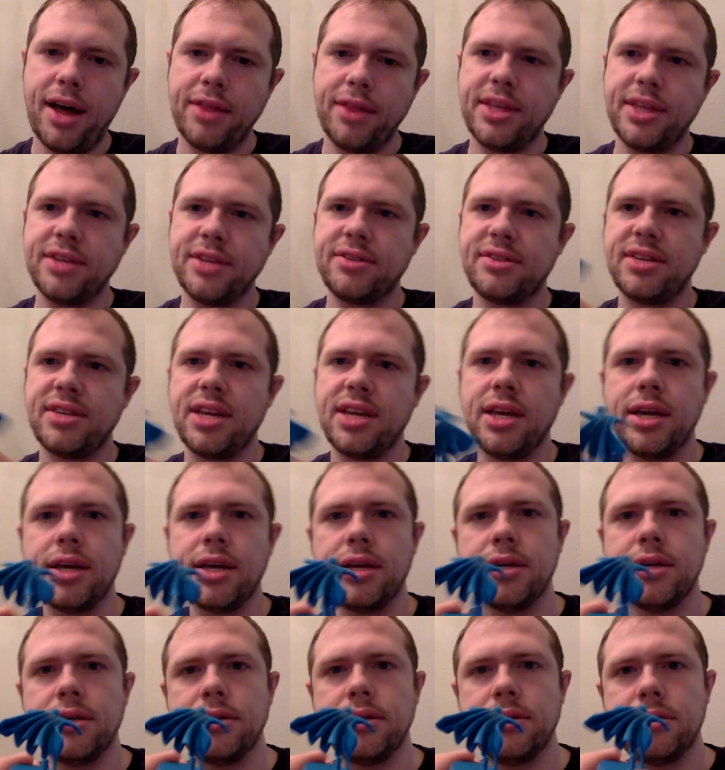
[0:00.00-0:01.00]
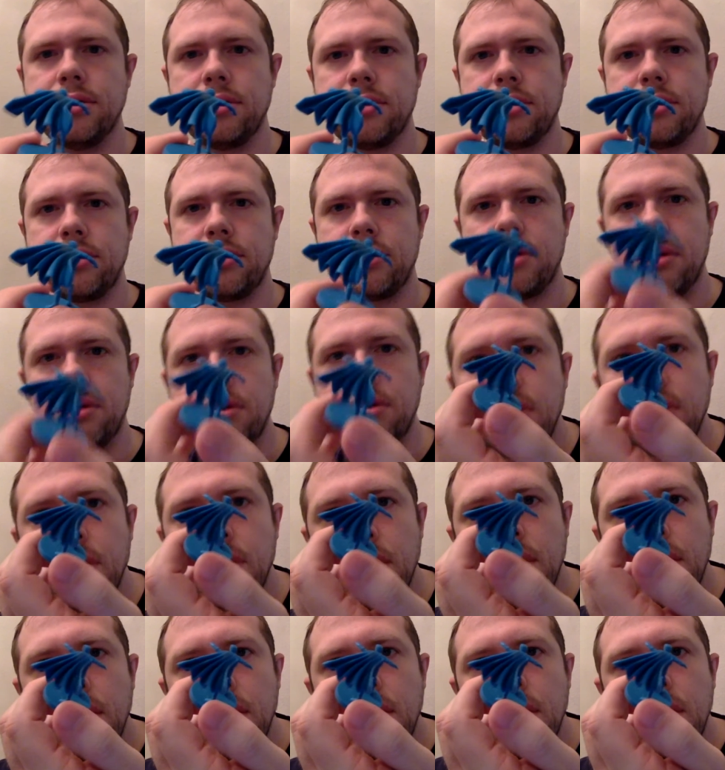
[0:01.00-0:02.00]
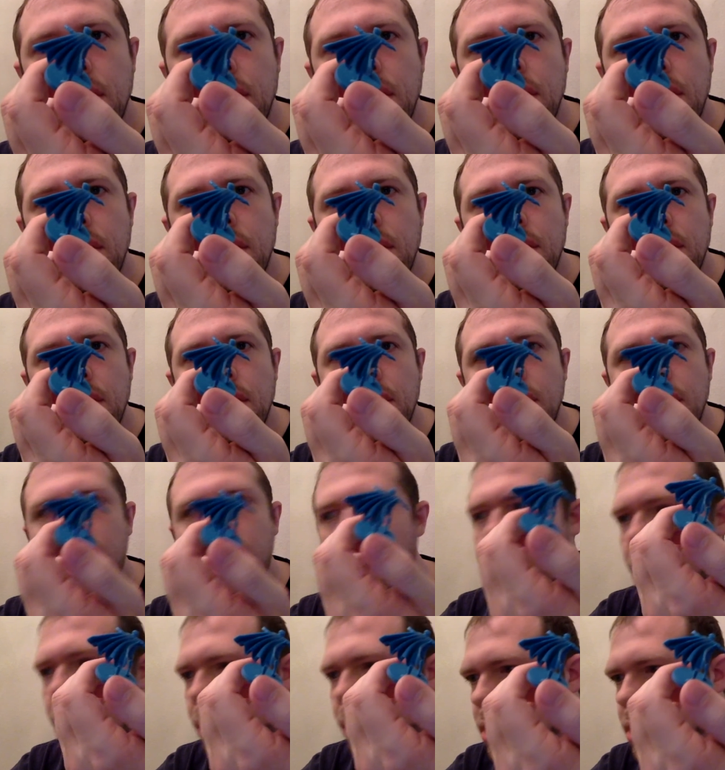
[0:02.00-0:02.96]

This is, I